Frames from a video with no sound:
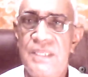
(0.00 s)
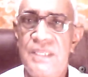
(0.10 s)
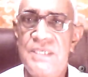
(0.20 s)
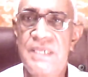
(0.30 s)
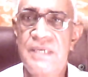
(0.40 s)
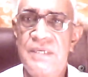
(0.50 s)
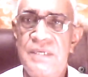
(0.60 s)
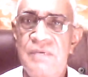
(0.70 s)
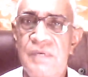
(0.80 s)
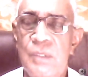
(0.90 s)
This
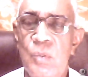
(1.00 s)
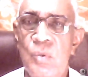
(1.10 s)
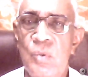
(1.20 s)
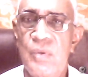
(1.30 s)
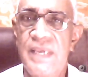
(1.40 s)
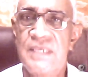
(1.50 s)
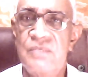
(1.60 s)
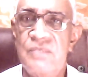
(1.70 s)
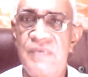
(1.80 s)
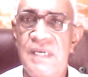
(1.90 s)
area will grow as
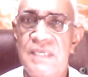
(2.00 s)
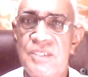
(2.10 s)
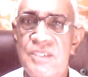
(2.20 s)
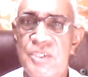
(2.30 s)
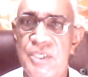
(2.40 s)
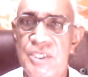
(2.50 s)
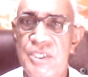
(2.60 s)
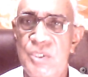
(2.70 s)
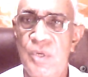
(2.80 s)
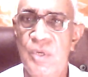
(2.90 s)
well as stretch
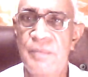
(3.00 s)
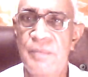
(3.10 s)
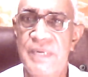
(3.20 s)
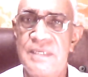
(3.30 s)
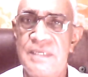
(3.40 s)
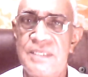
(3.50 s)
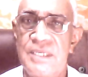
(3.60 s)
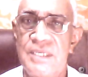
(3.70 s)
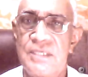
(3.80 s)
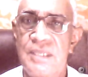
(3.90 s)
during
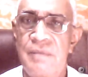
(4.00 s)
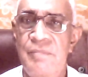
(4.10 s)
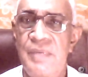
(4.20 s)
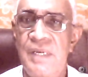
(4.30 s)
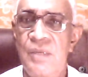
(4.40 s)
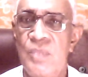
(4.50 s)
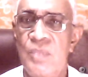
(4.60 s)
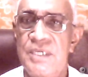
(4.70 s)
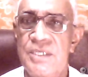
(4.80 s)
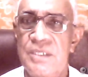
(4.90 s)
pregnancy. Some
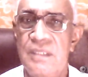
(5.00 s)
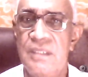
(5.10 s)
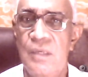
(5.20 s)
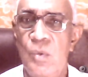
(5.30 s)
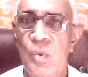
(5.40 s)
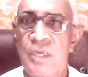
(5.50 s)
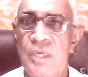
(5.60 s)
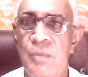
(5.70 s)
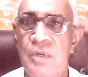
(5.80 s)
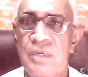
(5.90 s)
believe that the
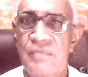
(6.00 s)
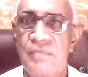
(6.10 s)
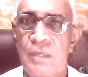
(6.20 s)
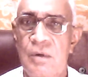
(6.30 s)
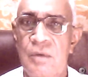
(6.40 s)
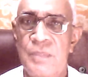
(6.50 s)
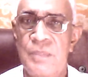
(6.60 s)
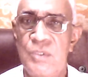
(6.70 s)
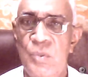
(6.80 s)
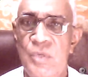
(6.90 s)
lower part of the
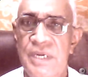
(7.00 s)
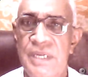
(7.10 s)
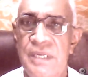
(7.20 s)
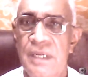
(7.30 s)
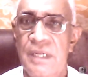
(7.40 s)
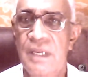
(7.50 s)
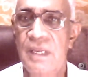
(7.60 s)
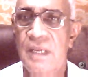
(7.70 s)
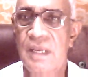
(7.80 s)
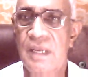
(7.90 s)
corpus uteri
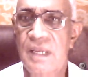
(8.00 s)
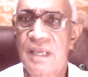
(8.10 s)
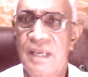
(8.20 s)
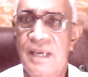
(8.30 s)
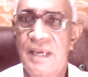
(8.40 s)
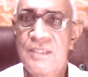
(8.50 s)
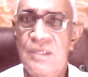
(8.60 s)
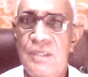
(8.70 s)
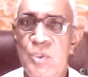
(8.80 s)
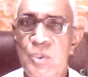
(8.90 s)

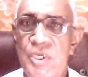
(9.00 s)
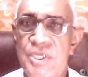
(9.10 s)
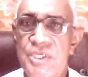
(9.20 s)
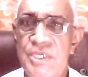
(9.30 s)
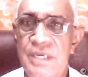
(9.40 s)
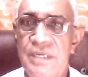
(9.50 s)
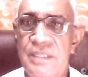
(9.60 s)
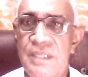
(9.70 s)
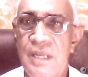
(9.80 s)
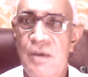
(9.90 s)
has also a share
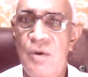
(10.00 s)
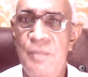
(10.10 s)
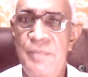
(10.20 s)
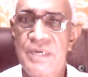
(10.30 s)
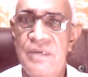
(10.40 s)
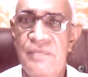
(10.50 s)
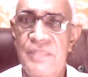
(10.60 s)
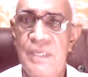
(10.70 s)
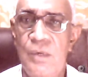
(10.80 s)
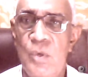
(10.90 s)
in the development
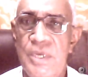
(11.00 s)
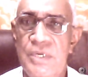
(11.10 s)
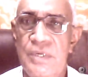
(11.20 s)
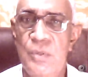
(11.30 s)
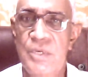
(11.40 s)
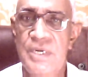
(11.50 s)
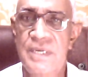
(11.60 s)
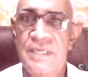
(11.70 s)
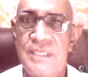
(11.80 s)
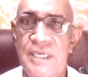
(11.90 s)
of the lower
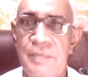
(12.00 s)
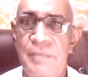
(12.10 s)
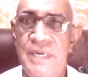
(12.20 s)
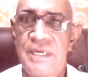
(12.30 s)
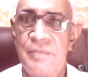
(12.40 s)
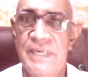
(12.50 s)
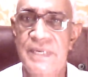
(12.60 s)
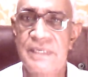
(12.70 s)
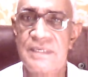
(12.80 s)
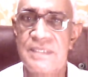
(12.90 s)
uterine segment in
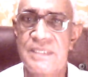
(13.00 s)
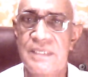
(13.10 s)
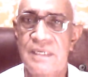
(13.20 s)
pregnancy.